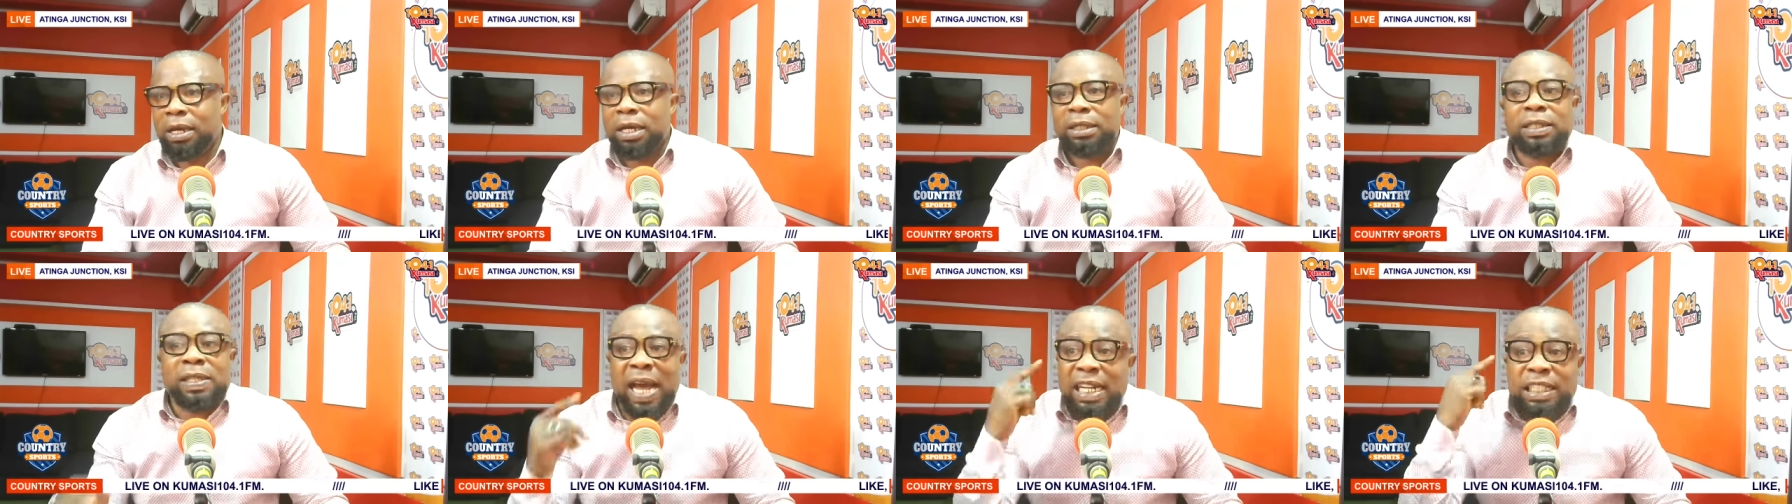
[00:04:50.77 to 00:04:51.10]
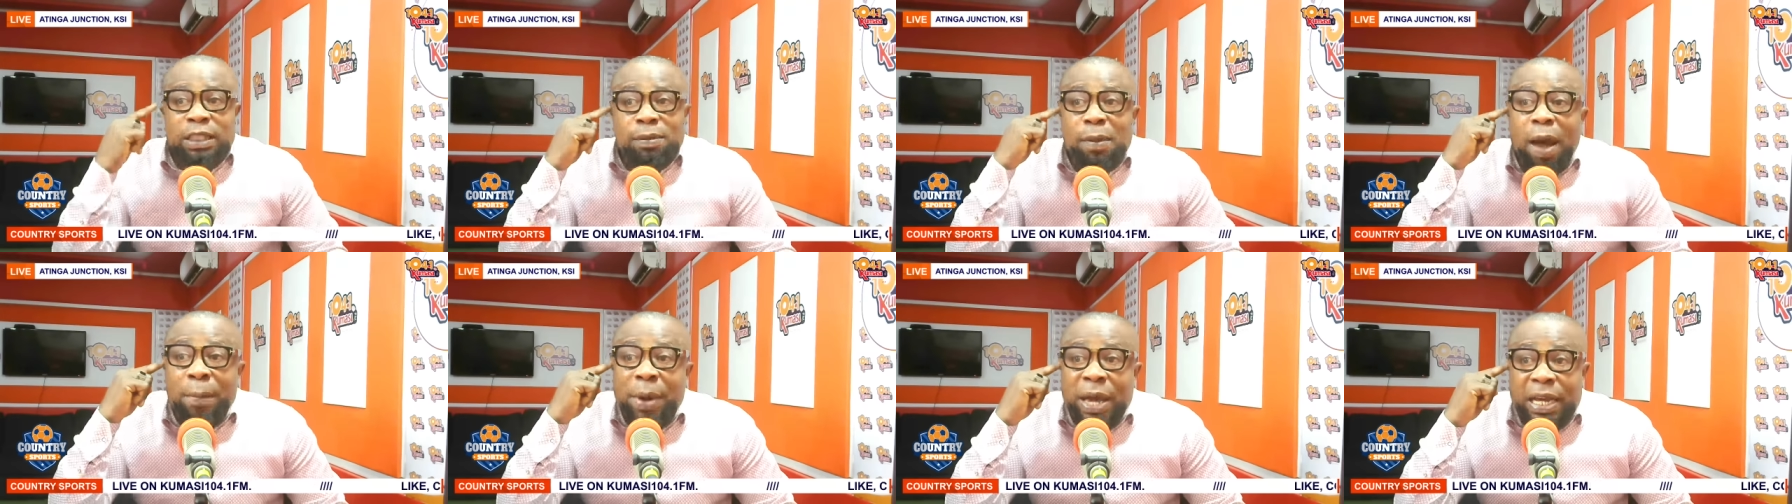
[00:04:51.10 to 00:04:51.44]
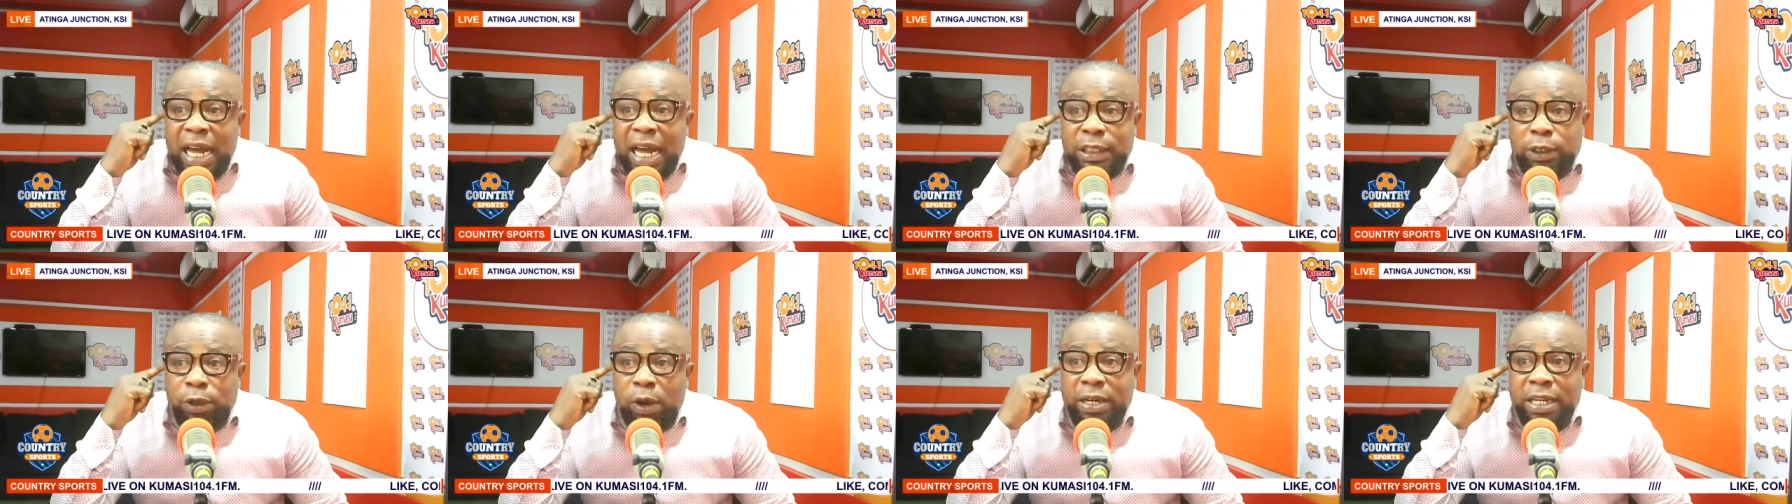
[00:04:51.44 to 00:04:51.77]
See how some make
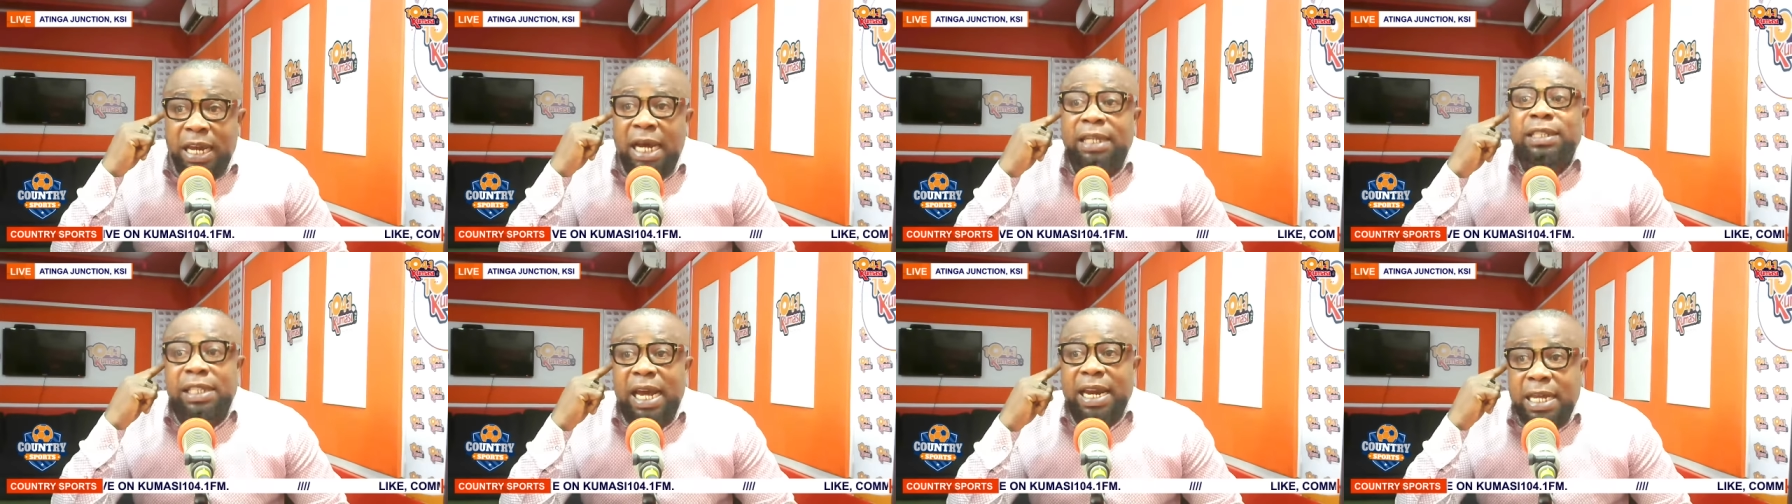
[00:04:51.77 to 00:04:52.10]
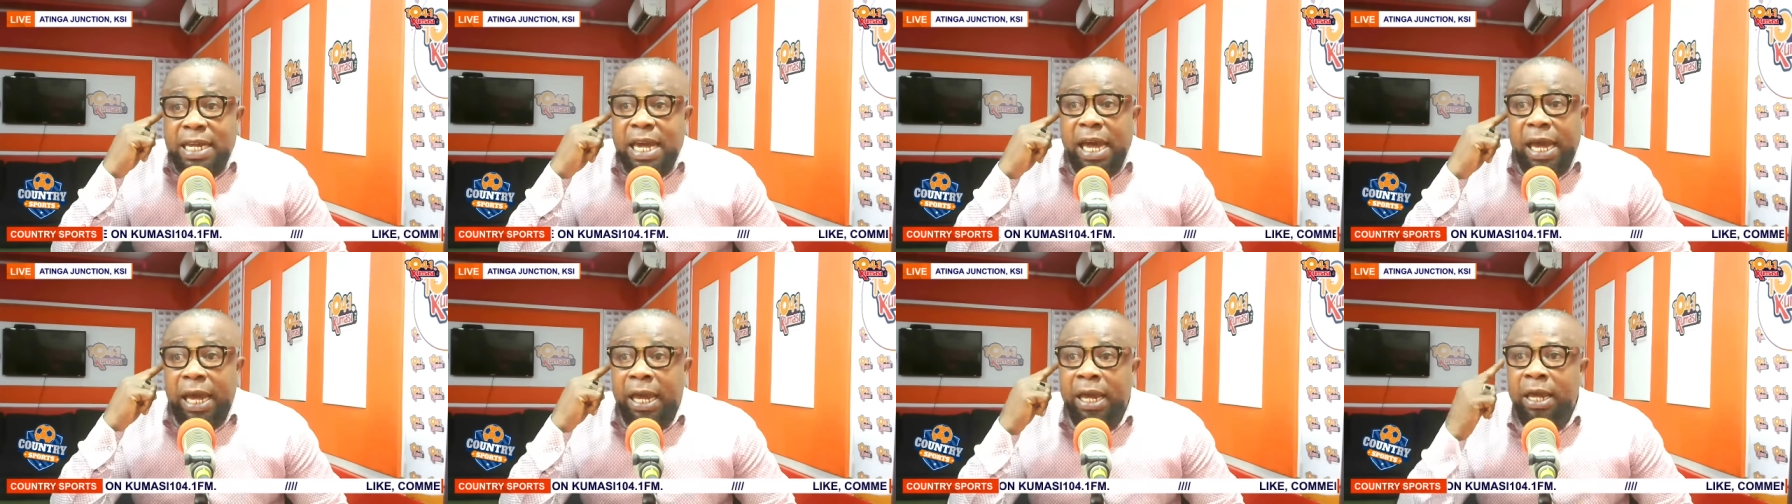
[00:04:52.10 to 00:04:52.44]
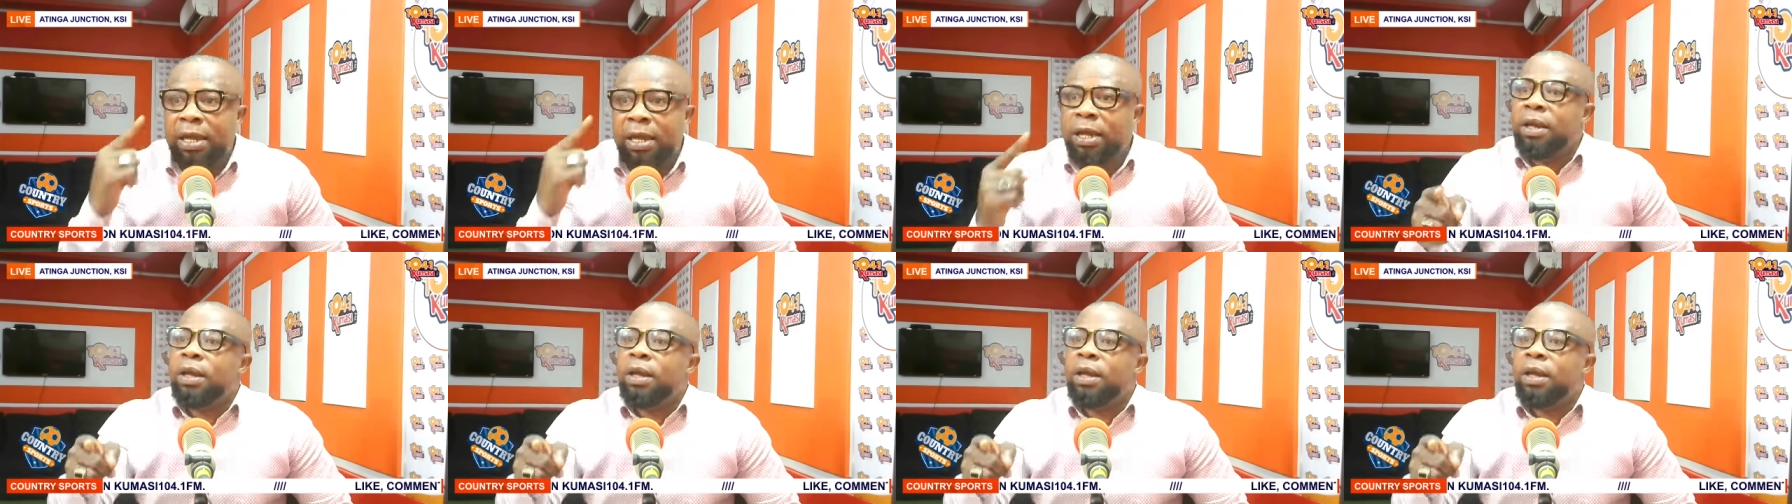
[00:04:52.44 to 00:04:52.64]
catch on here. Tienye.